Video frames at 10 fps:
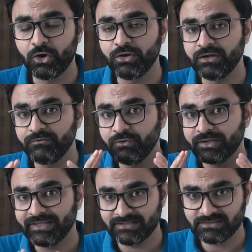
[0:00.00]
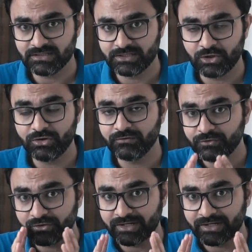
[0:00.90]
or if your case study or if your